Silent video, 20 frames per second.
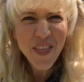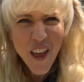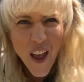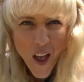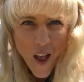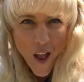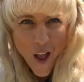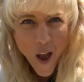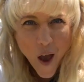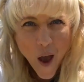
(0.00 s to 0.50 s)

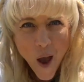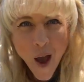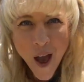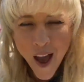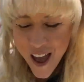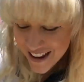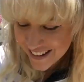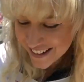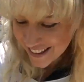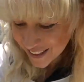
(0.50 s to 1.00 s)

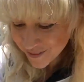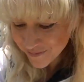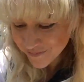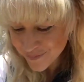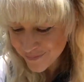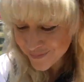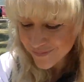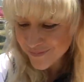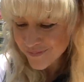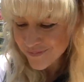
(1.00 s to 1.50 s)
Dead!
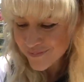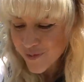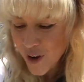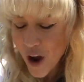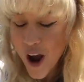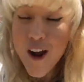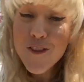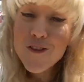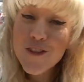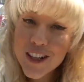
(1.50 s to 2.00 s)

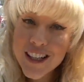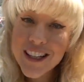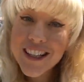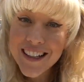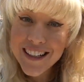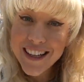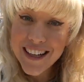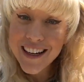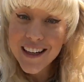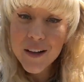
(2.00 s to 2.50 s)
I really
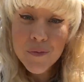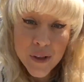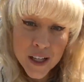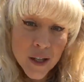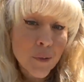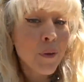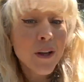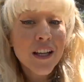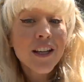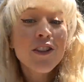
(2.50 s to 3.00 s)
need a
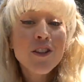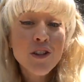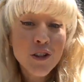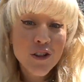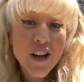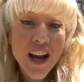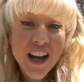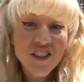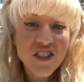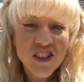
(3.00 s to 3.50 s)
bigger Pikachu
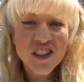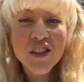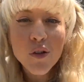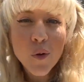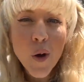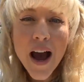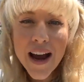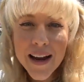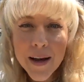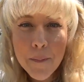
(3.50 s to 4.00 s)
now just so
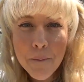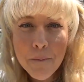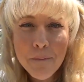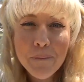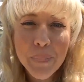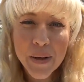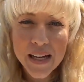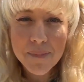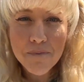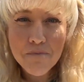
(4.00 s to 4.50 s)
I can
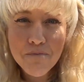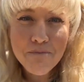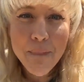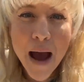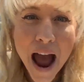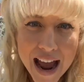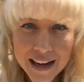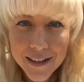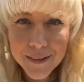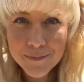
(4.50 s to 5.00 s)
beat
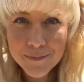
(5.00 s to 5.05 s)
Matt.